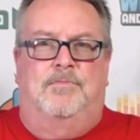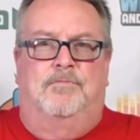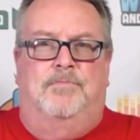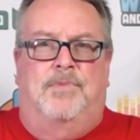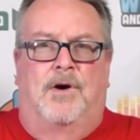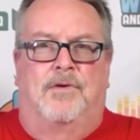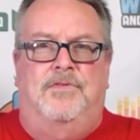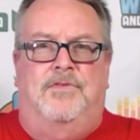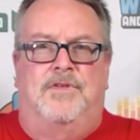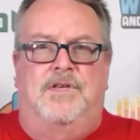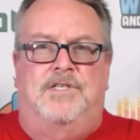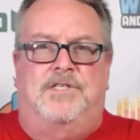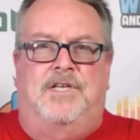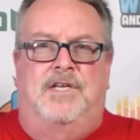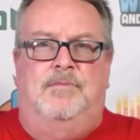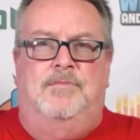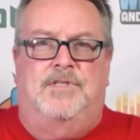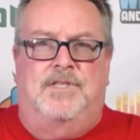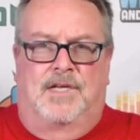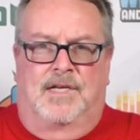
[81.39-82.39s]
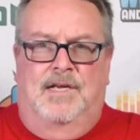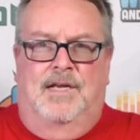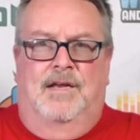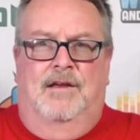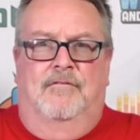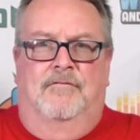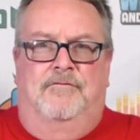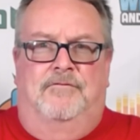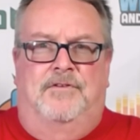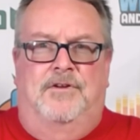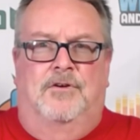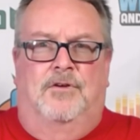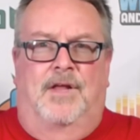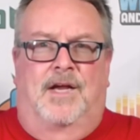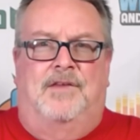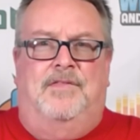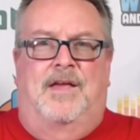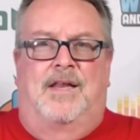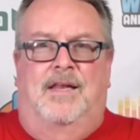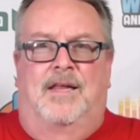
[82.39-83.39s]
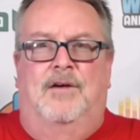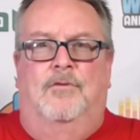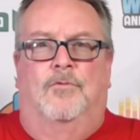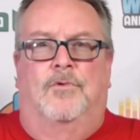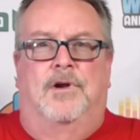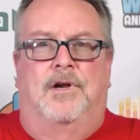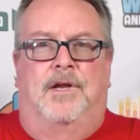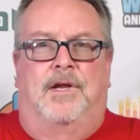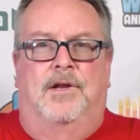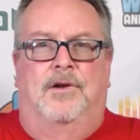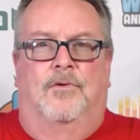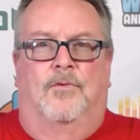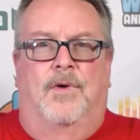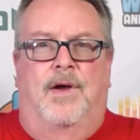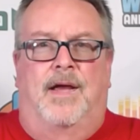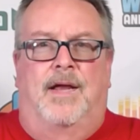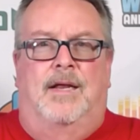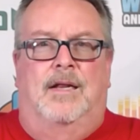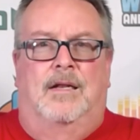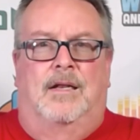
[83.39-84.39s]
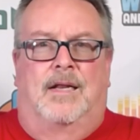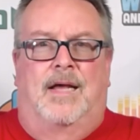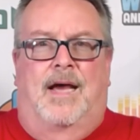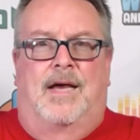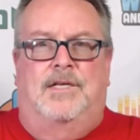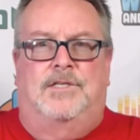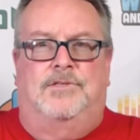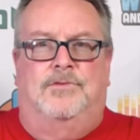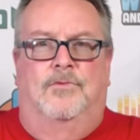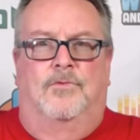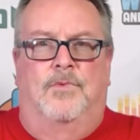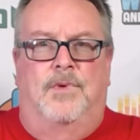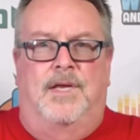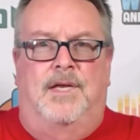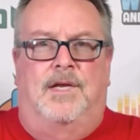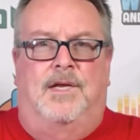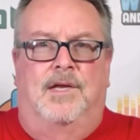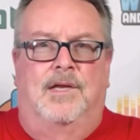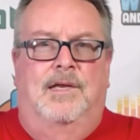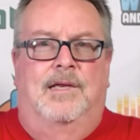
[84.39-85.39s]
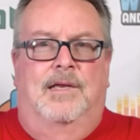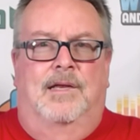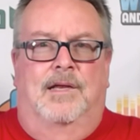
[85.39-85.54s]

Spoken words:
Both of these teams feel like they let one get away last week.